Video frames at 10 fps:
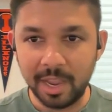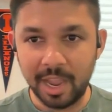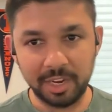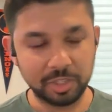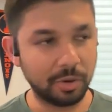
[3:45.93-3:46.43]

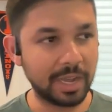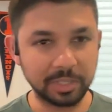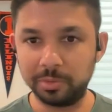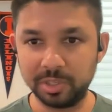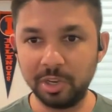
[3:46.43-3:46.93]
And so as
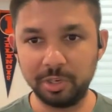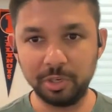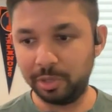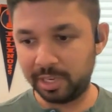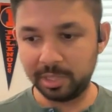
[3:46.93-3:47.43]
a result, you
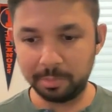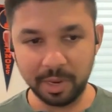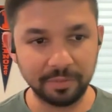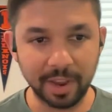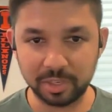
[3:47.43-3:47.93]
look at the
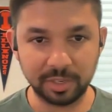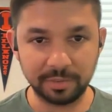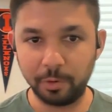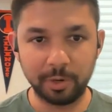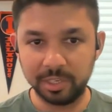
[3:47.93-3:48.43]
manufacturing
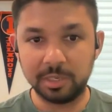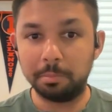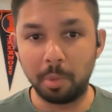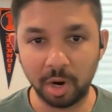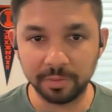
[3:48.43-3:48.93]
floor and it's a
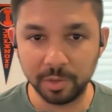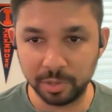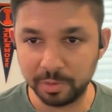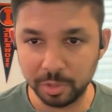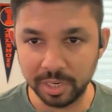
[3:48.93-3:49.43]
marvel
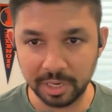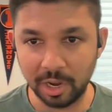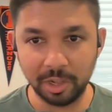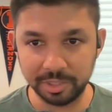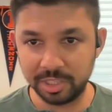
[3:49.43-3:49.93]
of new
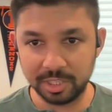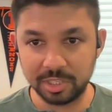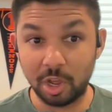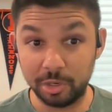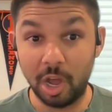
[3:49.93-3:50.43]
technology that's
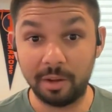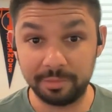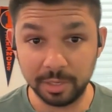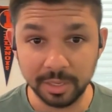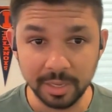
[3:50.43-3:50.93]
all
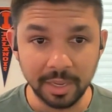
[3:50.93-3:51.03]
novel.